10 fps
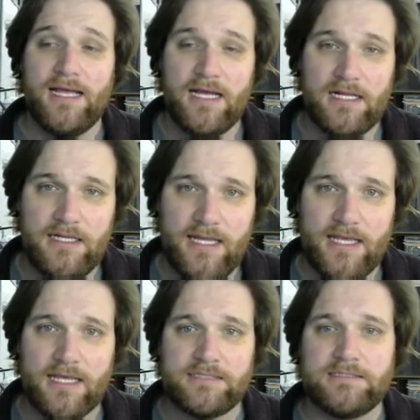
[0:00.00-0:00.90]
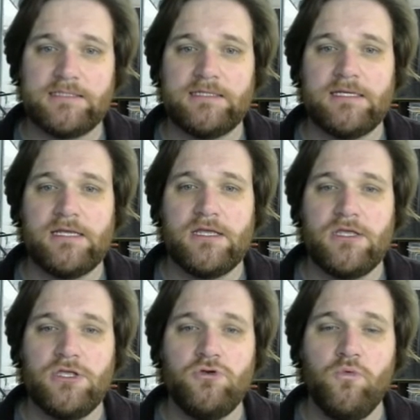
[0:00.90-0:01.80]
Click it.
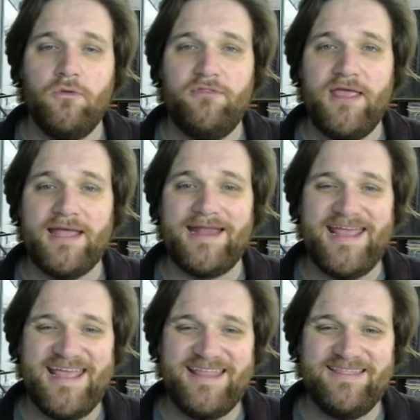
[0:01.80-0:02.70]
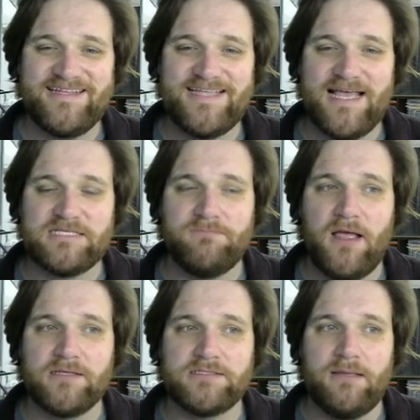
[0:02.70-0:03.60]
You will then, in the text
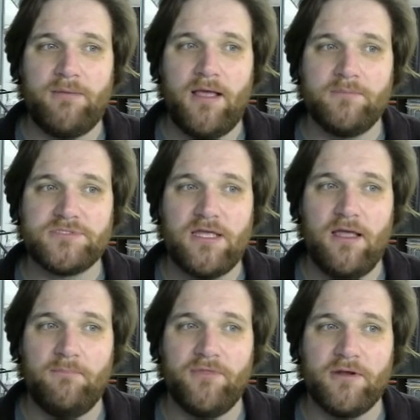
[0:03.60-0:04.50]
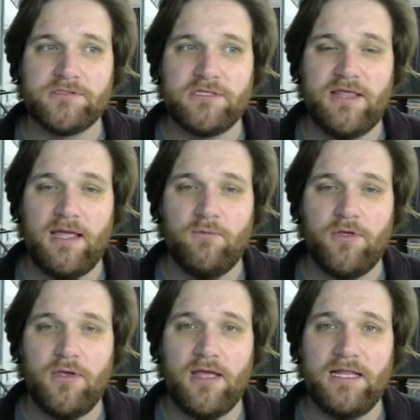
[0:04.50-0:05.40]
box that pops up, there's a thing where
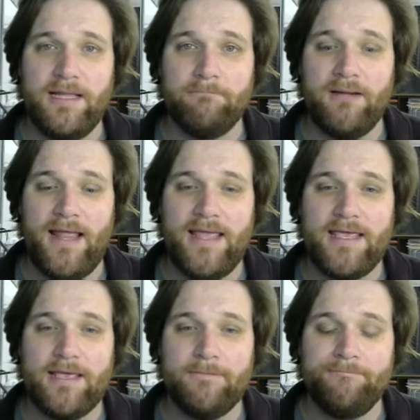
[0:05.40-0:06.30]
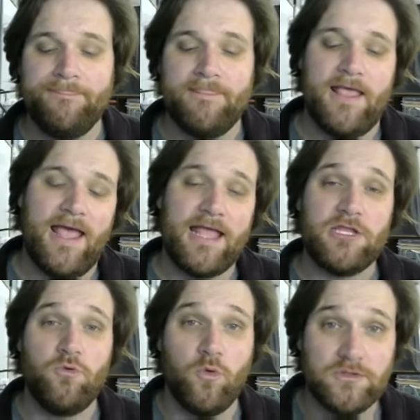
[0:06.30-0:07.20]
you can click blank, and
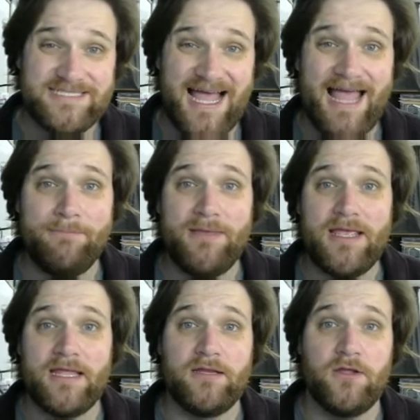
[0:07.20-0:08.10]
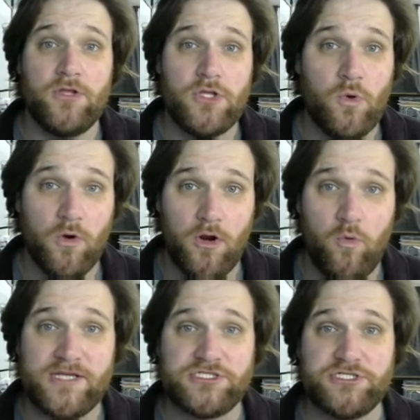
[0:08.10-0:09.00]
you will type in your
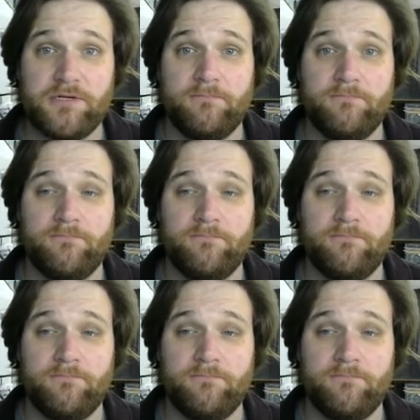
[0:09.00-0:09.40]
question.